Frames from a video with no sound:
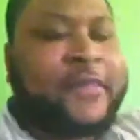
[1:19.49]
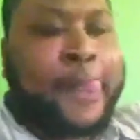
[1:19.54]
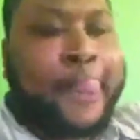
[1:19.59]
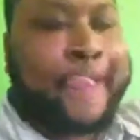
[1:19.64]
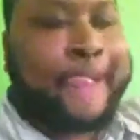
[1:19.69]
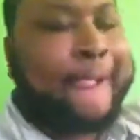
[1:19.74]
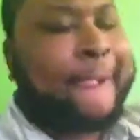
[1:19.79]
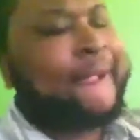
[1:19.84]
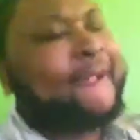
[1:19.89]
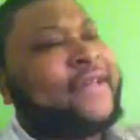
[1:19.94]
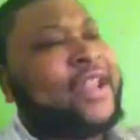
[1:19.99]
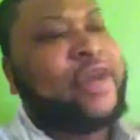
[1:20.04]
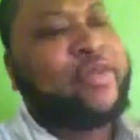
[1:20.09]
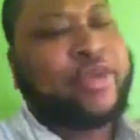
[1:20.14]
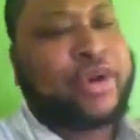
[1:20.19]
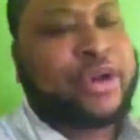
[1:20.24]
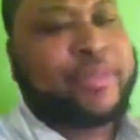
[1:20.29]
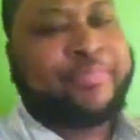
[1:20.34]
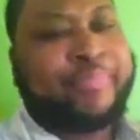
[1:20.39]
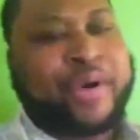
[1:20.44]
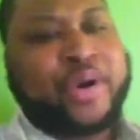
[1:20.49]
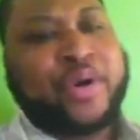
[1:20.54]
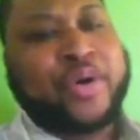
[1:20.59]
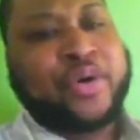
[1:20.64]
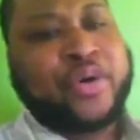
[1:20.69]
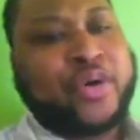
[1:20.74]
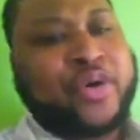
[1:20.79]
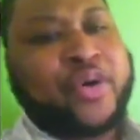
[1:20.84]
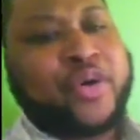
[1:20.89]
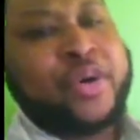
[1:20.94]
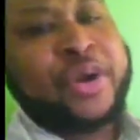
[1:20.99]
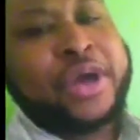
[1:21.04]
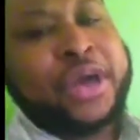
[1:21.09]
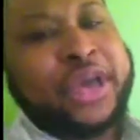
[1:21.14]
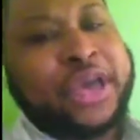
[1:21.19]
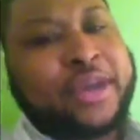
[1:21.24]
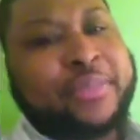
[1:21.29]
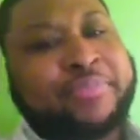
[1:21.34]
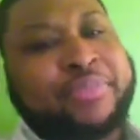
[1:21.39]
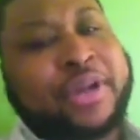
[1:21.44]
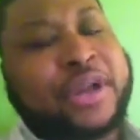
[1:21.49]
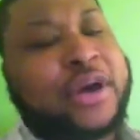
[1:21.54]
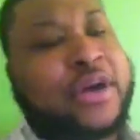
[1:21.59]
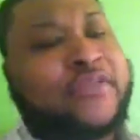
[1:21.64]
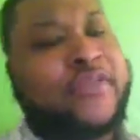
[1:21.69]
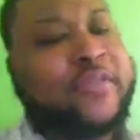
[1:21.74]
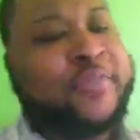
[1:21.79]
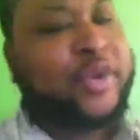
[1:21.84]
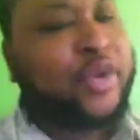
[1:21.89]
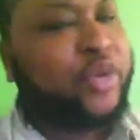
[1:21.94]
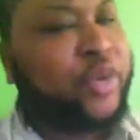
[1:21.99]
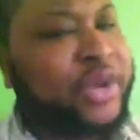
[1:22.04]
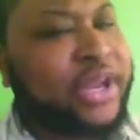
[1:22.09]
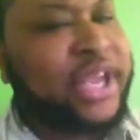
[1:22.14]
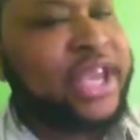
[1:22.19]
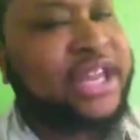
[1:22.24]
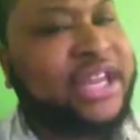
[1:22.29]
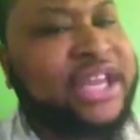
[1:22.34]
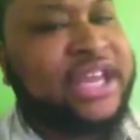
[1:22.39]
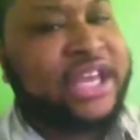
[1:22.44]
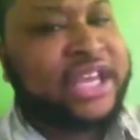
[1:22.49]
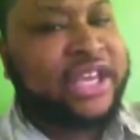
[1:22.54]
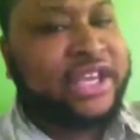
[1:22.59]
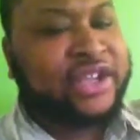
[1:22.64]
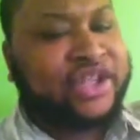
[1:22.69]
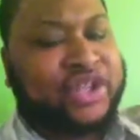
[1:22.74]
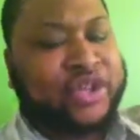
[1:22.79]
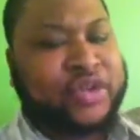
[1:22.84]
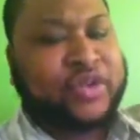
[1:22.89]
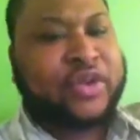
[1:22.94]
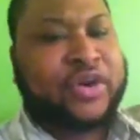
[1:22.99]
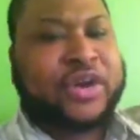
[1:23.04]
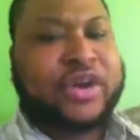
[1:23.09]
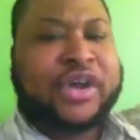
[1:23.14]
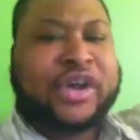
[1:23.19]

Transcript: and they want to pull and pluck from you when they need you.